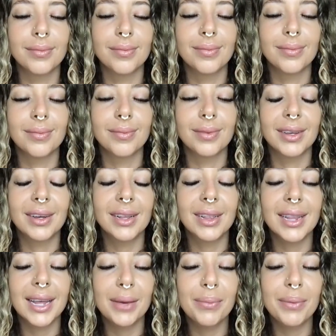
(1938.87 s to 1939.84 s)

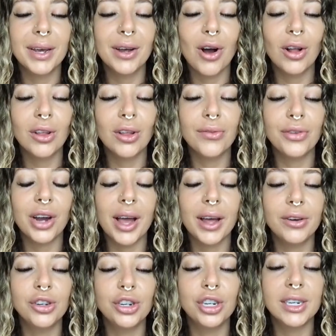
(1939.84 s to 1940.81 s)
Claiming all of your
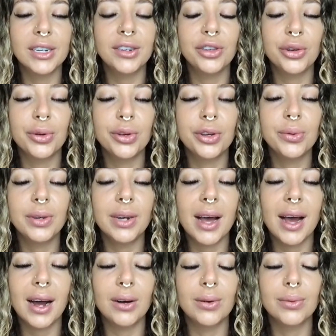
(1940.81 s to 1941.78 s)
energy to you
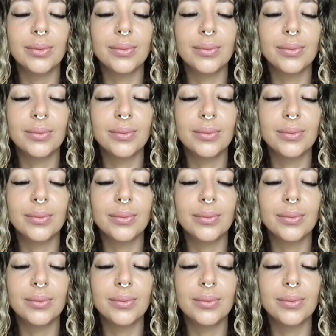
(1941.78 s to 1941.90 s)
now.